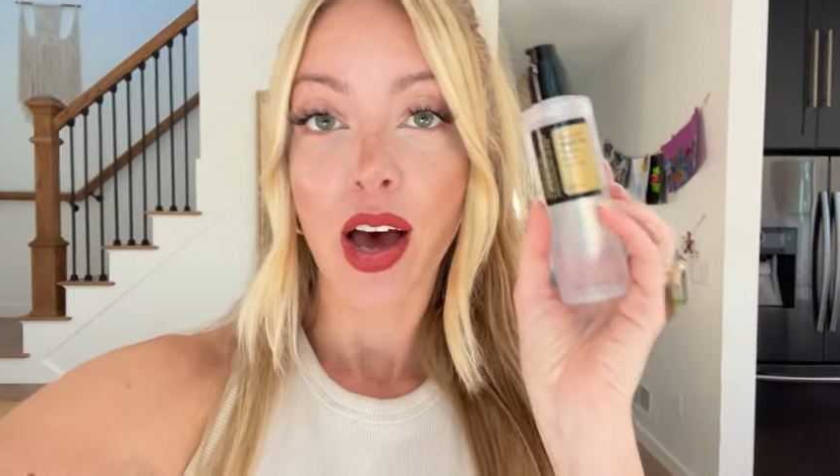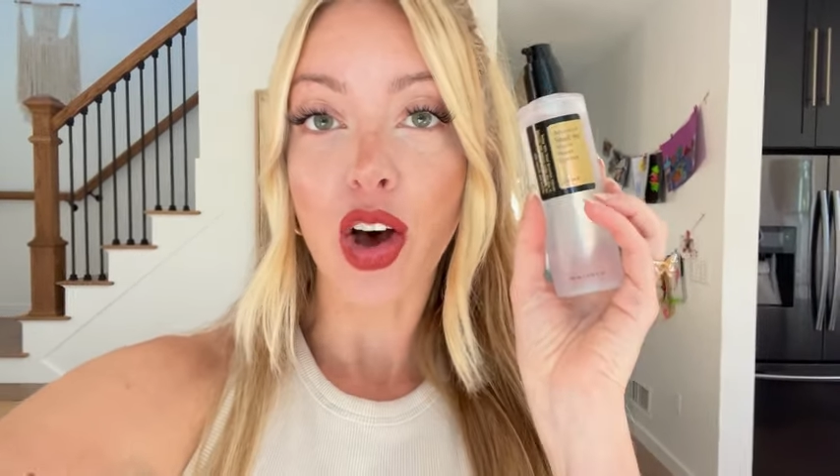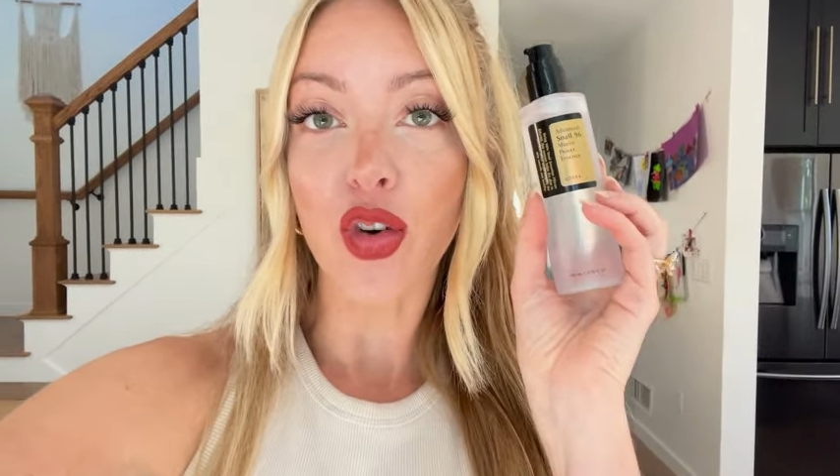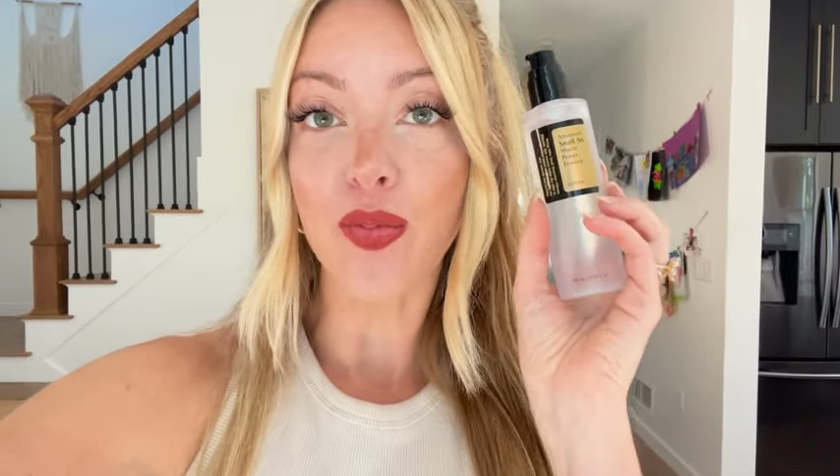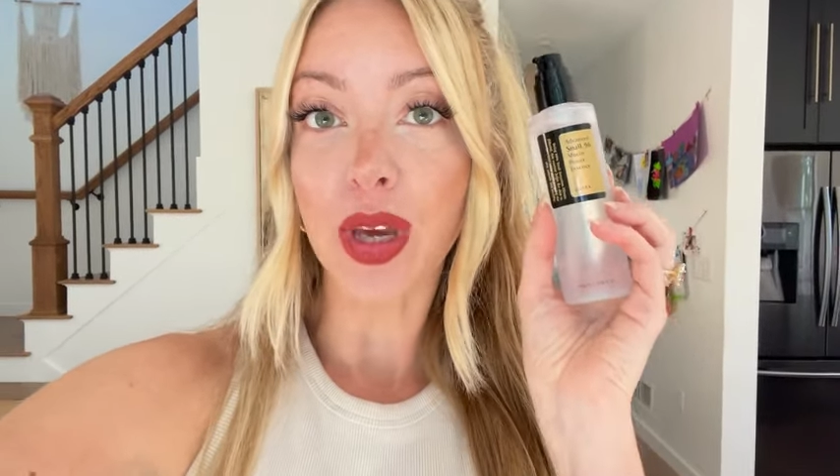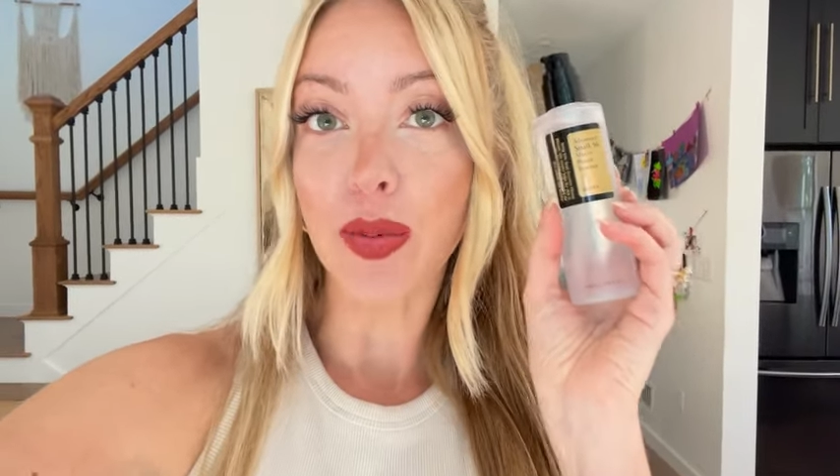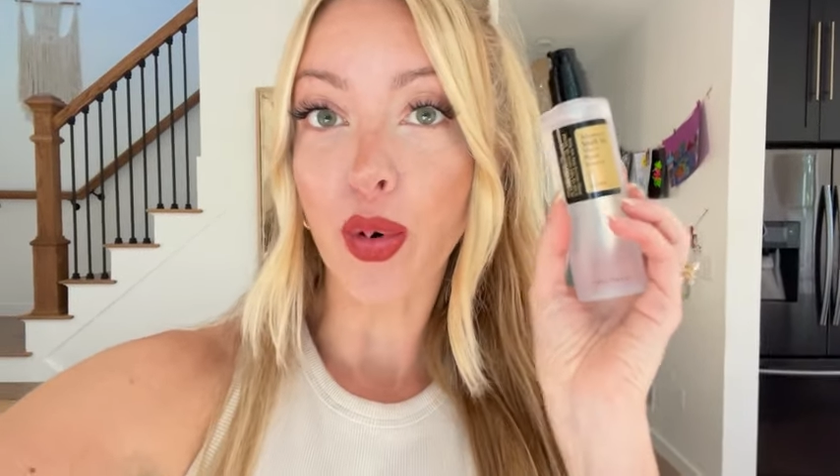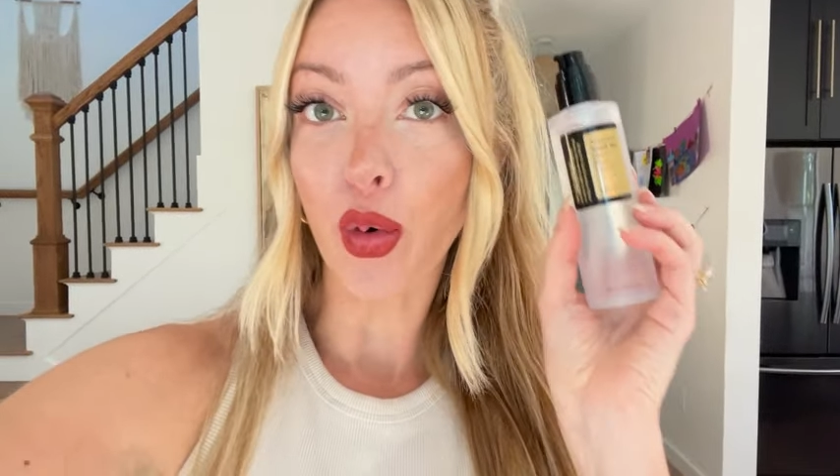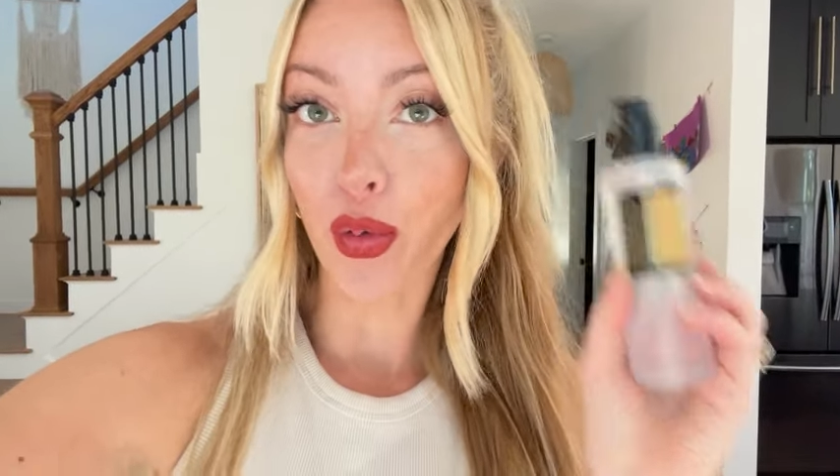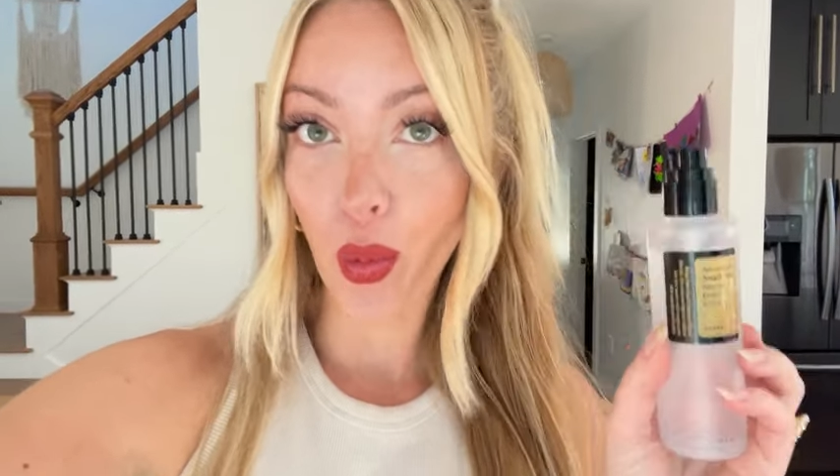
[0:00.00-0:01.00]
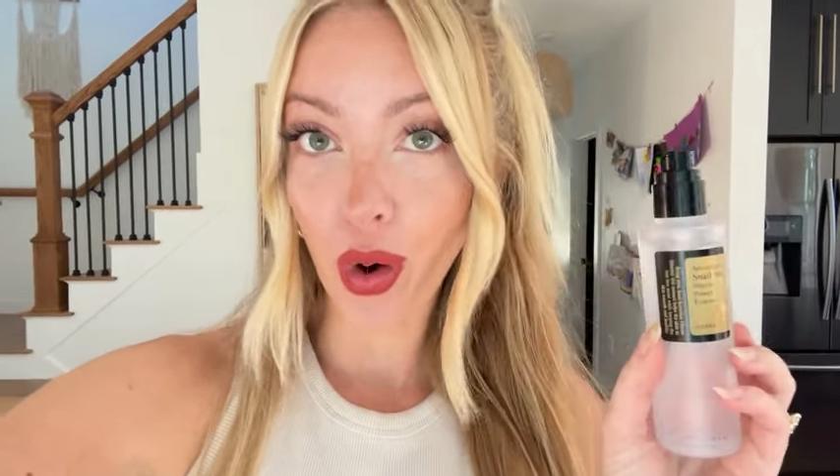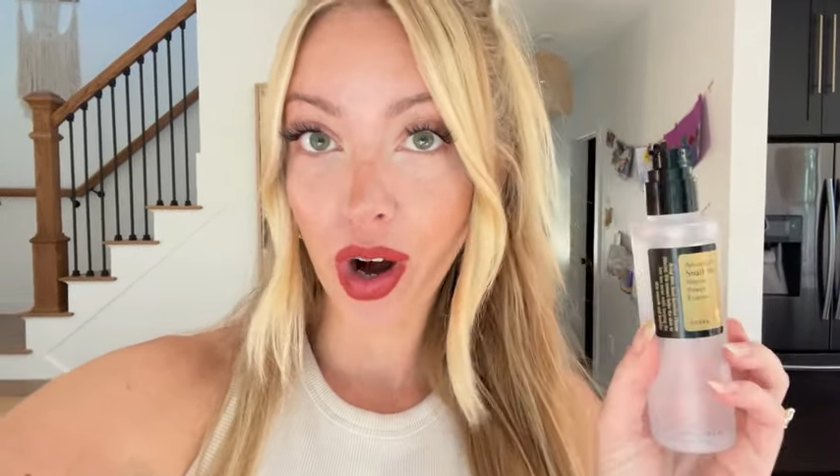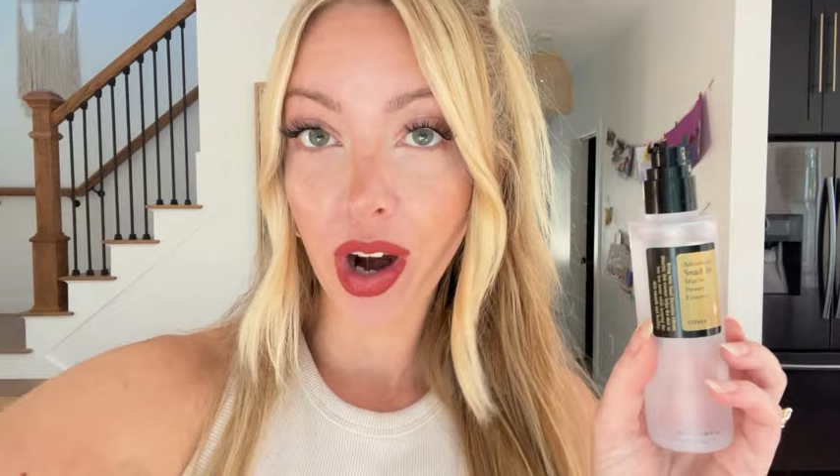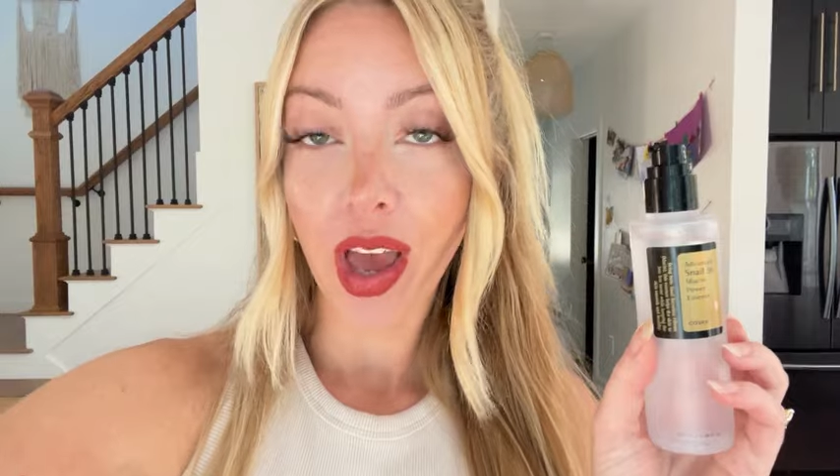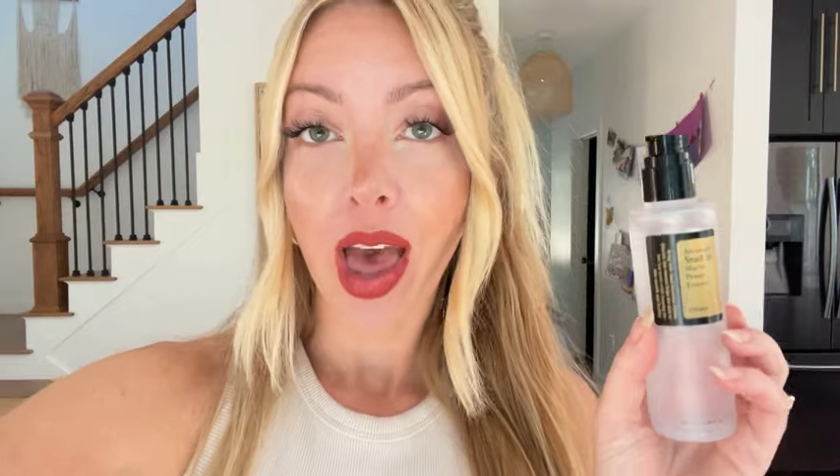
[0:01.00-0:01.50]
of me
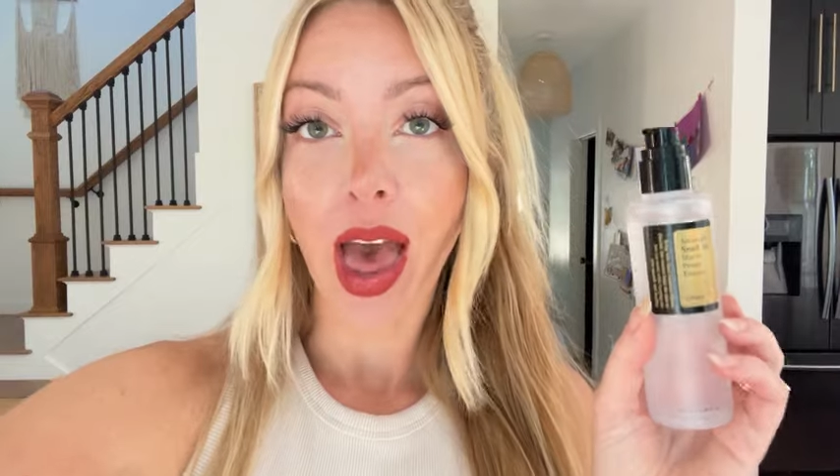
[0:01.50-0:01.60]
before